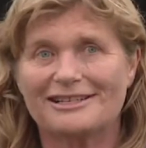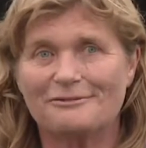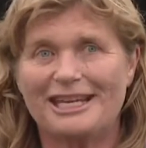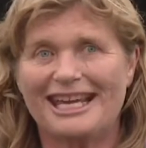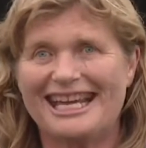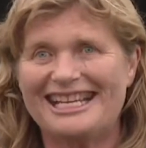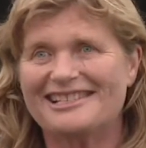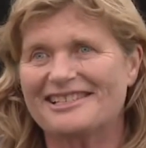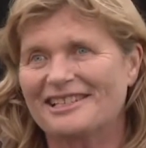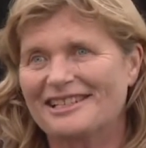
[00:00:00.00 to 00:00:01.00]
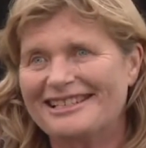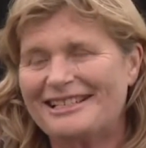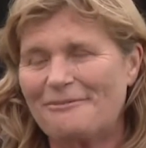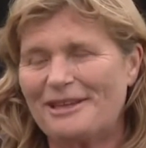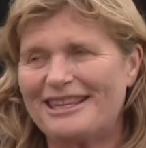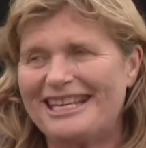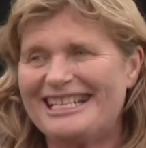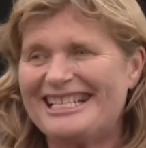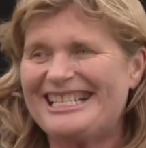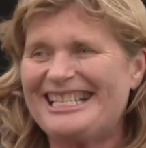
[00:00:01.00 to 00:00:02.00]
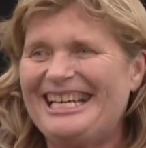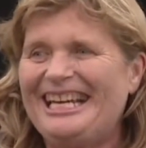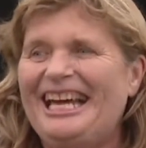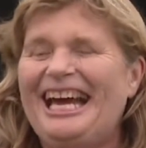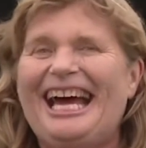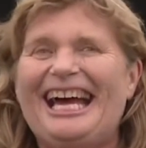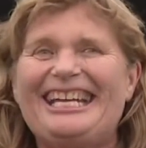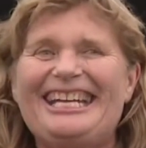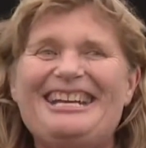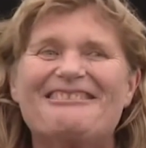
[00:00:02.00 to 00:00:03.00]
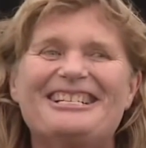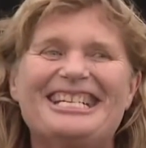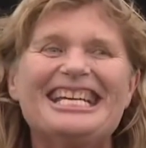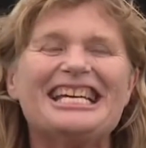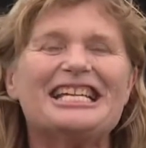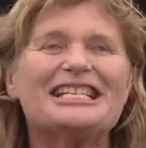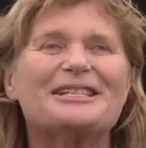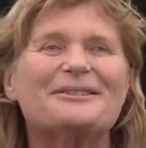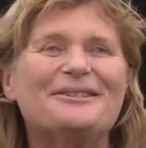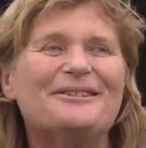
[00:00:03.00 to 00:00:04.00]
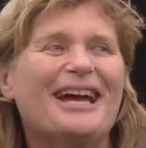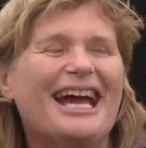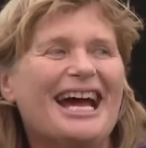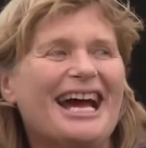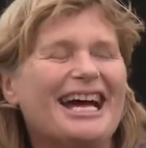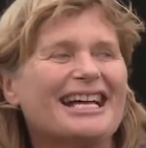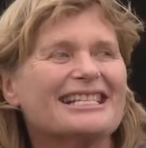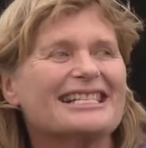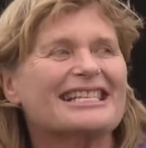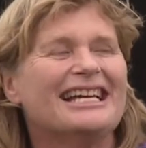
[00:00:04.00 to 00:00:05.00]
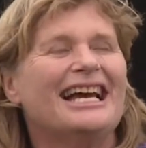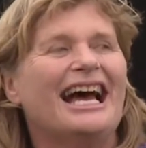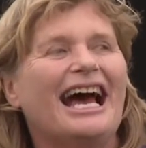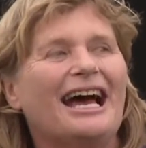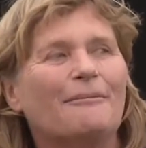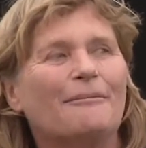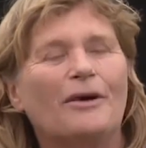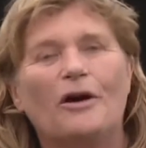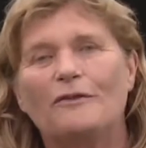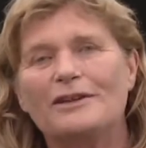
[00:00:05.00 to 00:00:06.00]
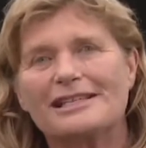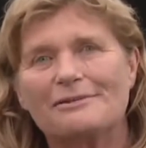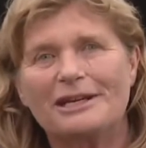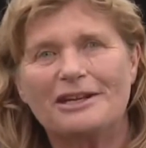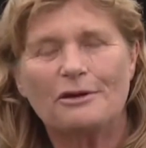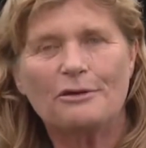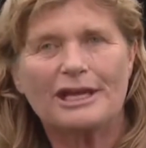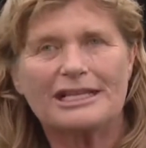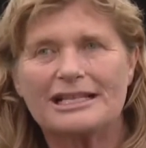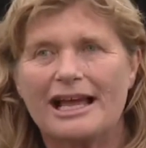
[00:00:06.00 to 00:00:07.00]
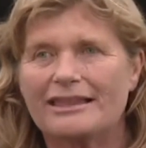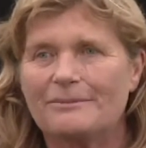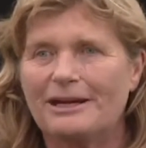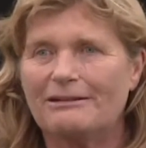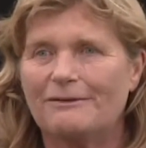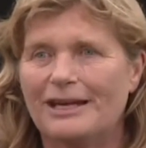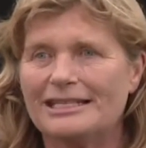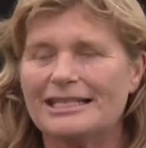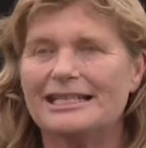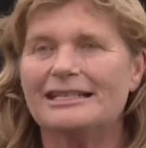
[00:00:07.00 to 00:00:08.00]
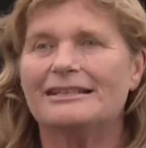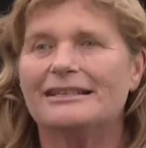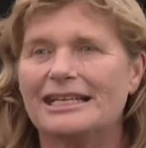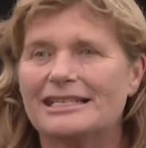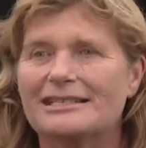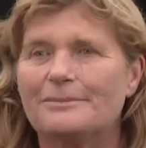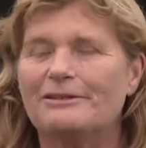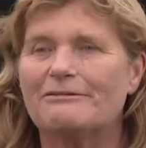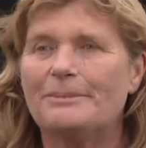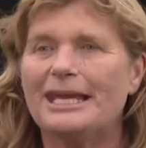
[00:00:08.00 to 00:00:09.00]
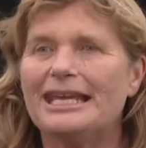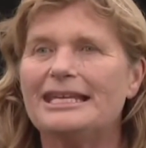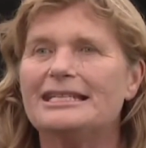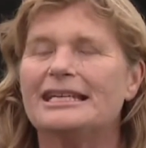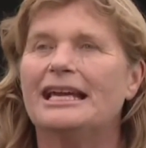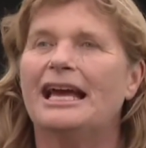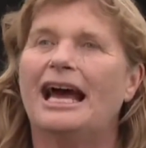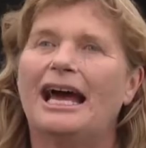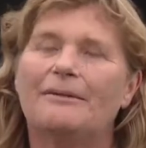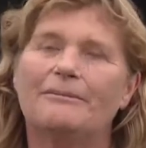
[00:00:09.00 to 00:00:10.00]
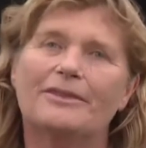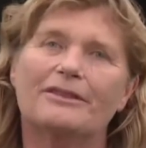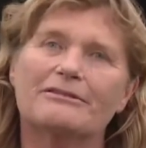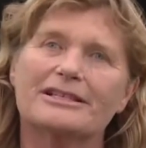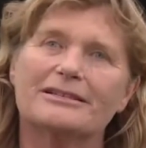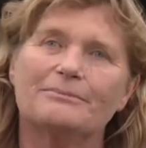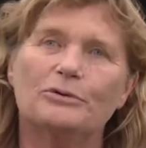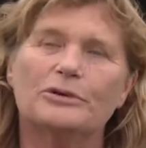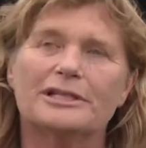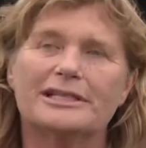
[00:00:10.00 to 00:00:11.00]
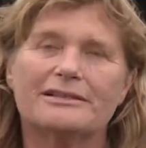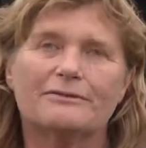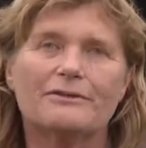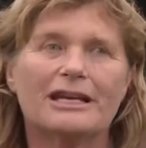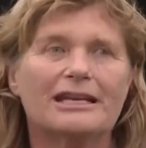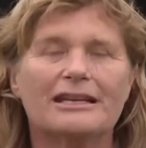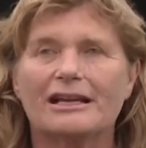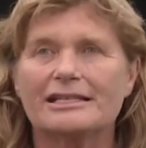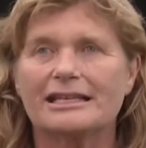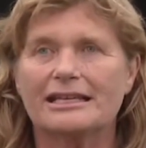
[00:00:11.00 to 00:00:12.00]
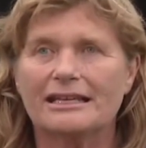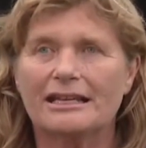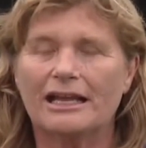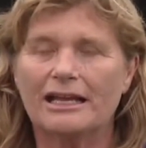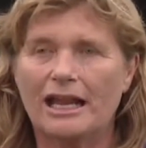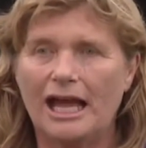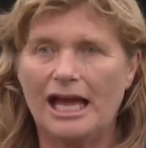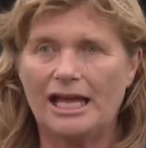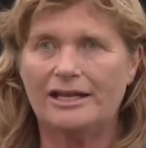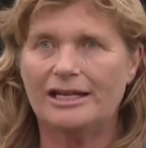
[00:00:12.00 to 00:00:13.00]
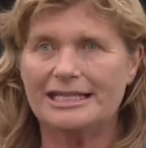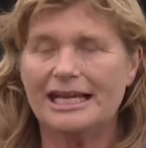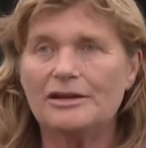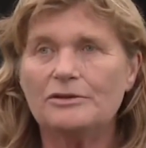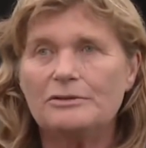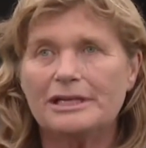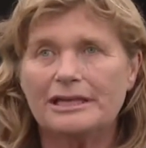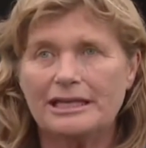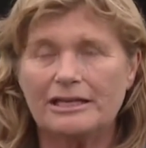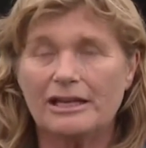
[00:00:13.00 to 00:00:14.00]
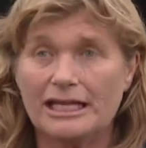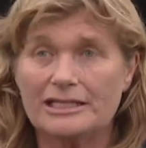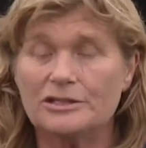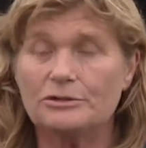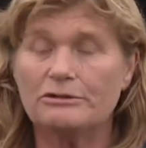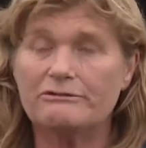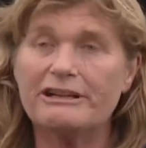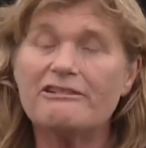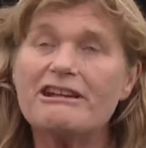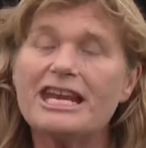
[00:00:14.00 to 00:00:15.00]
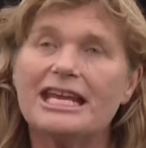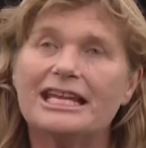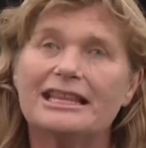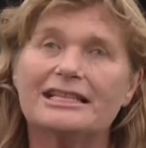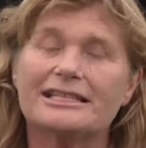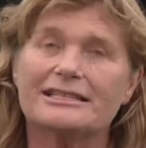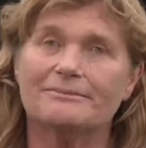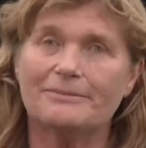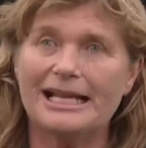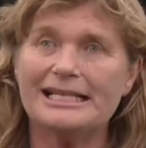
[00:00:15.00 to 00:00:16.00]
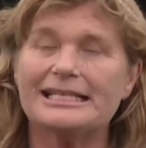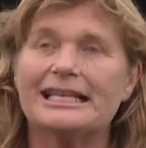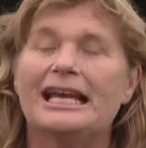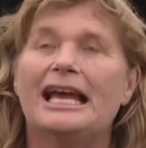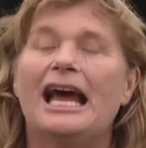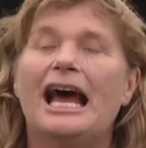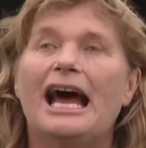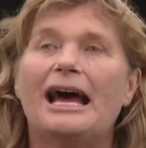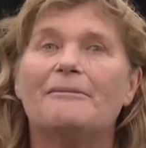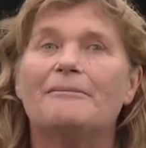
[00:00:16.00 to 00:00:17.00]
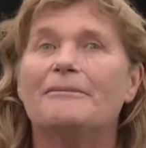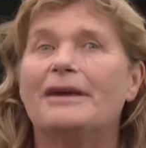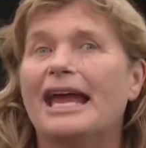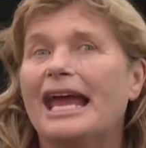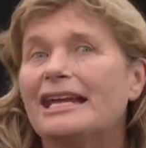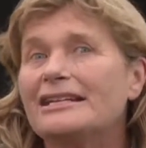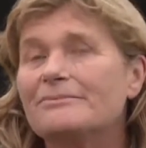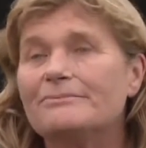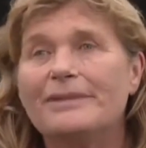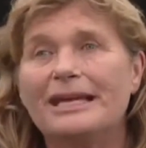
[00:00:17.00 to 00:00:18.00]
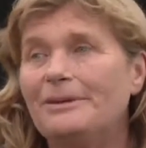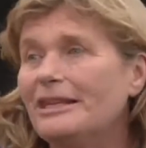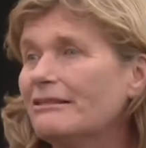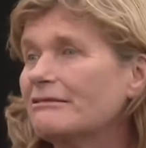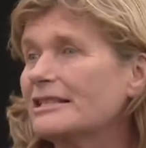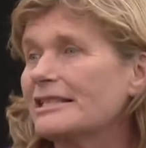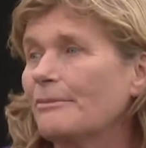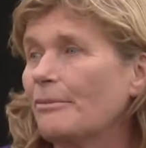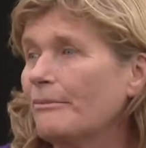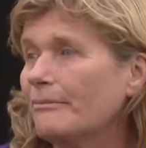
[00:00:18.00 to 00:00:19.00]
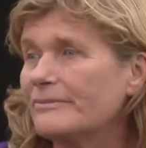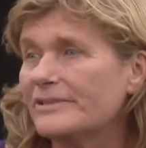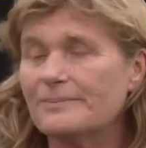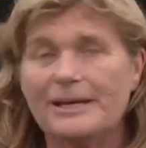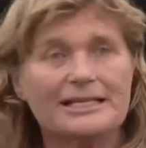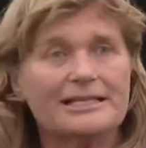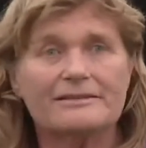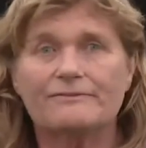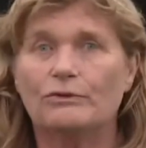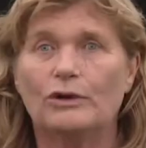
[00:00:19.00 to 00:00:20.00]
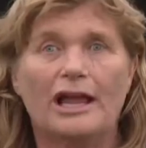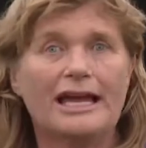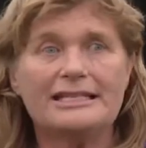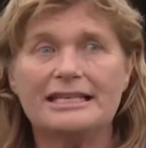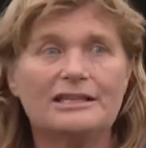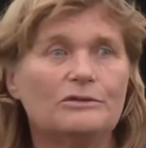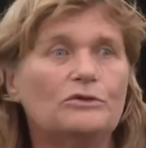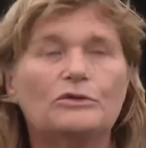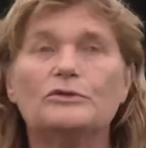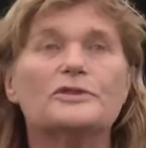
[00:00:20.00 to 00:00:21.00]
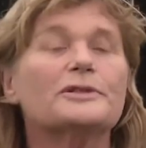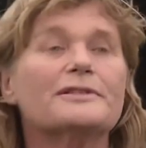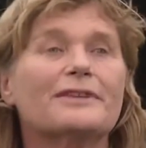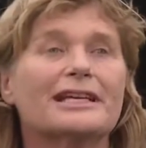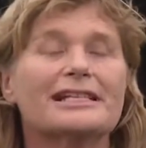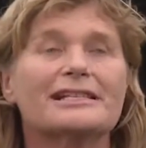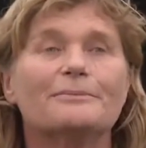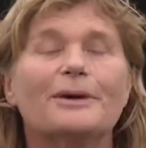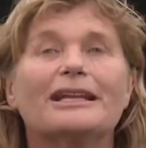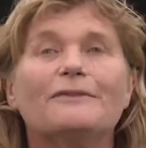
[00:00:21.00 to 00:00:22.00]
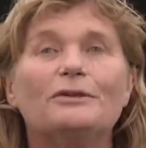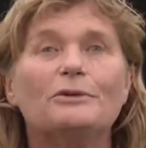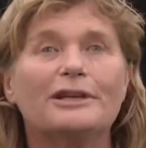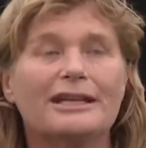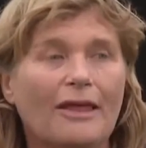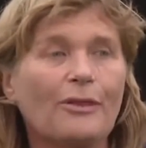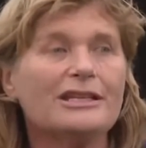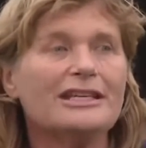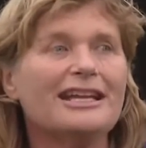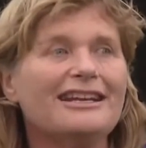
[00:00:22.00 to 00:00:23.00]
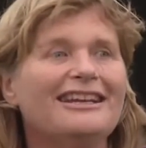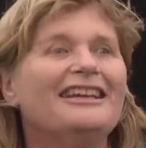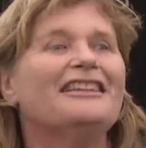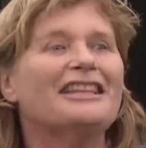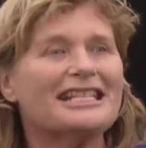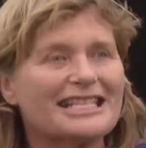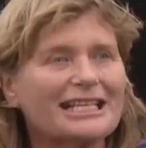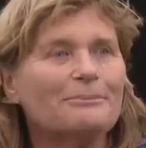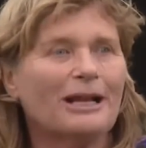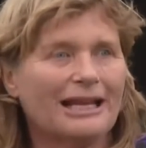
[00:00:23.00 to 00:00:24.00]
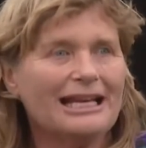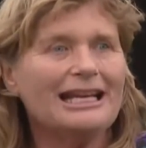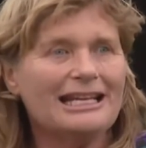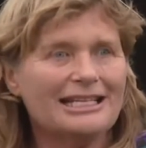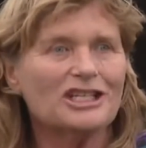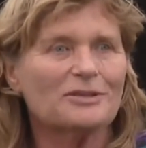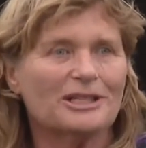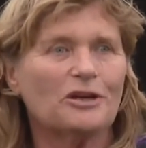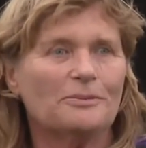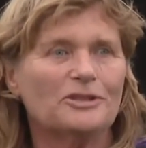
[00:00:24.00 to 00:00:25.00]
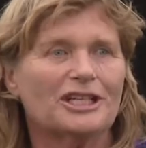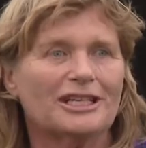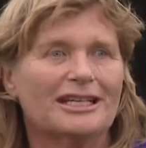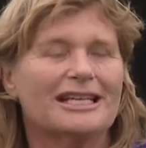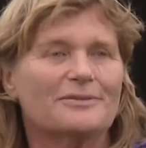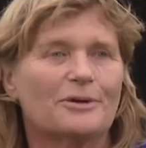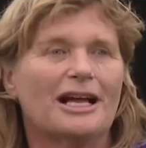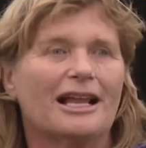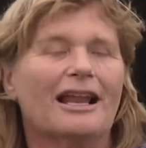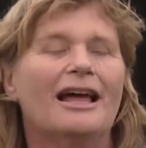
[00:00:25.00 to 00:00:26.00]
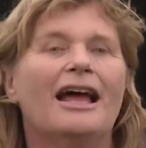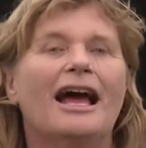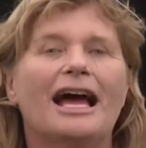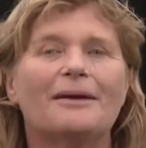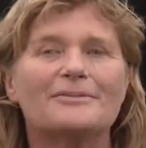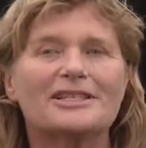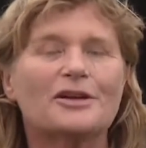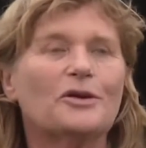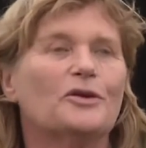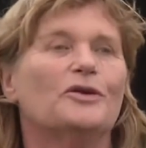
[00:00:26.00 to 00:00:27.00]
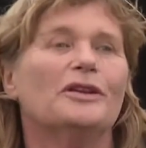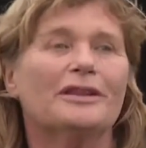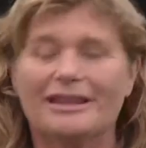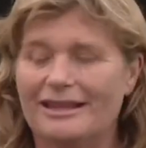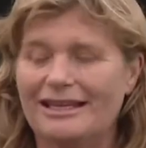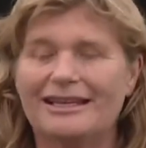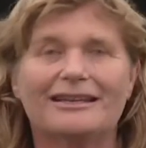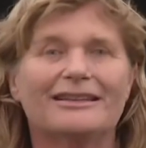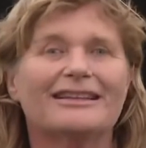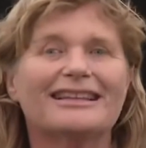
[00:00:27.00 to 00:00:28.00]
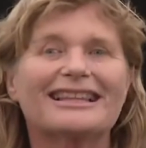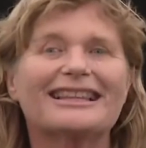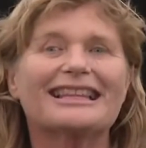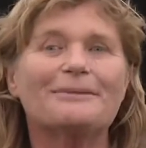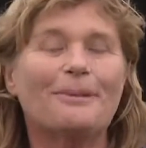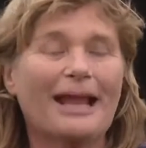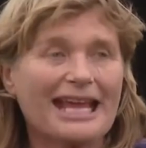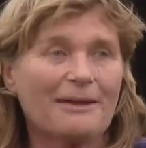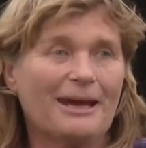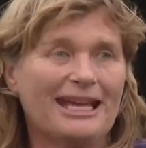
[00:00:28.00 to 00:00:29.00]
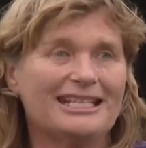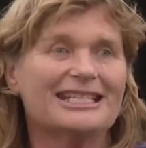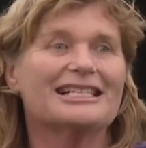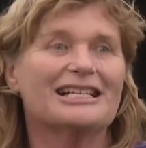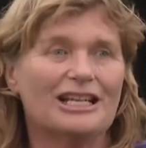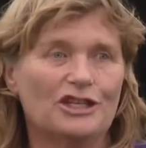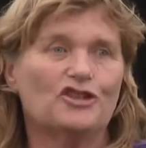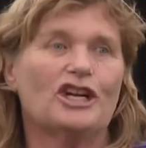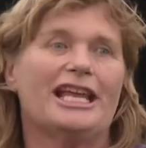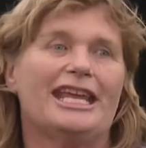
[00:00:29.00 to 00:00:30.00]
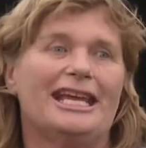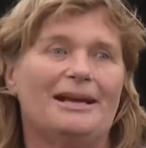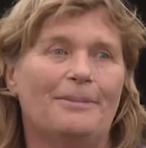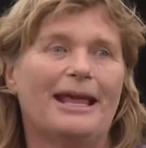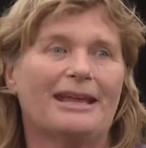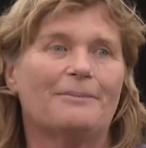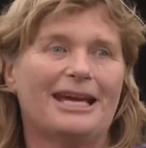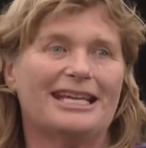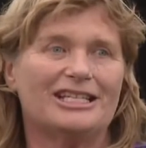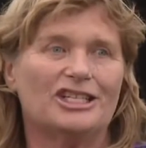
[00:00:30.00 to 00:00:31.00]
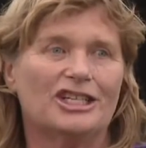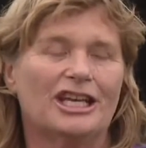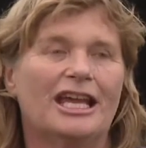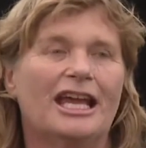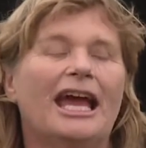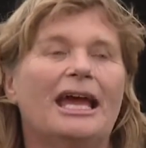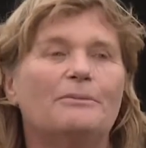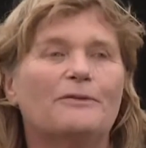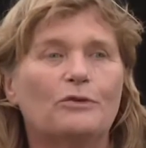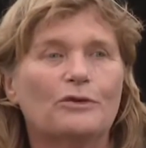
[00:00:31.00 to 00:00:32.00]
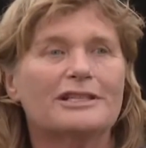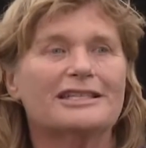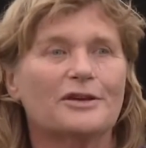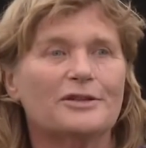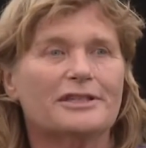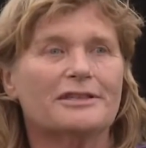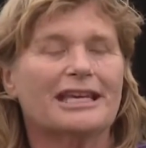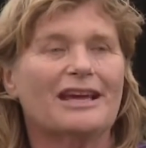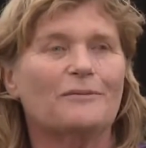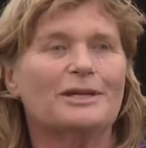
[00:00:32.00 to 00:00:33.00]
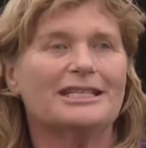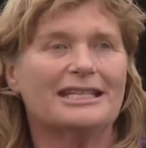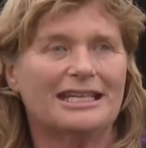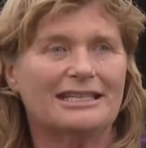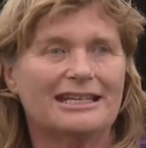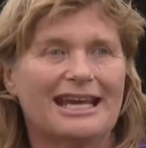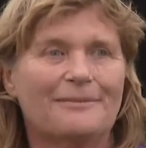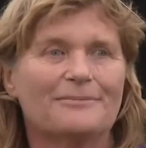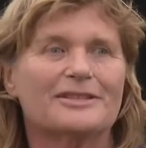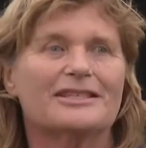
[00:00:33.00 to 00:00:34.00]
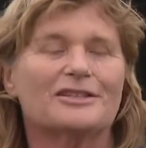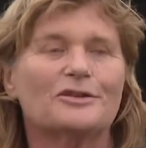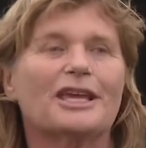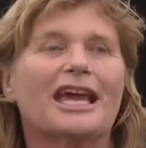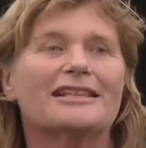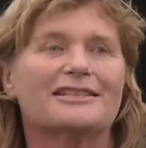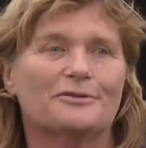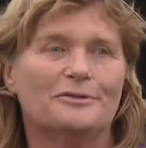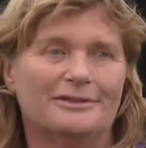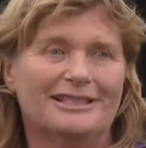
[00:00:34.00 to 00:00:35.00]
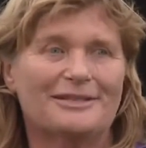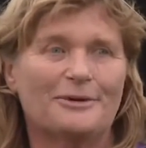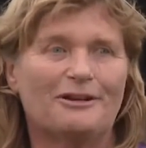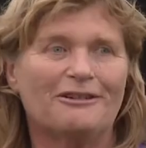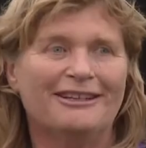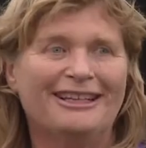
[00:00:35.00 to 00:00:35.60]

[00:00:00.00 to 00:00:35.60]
Square as something that is near and dear to our hearts. Obviously we know things like the Bowker Fountain needs to be repaired. There is an importance of recognising Ngāi Tahu and Ngā Tuhuriri in this place. And maybe there is some space for lighting or all sorts of things. But if you want nothing done, that's a completely legitimate option as well. So the blank page is literally a blank page. And before this goes to the government, it comes to the council as well.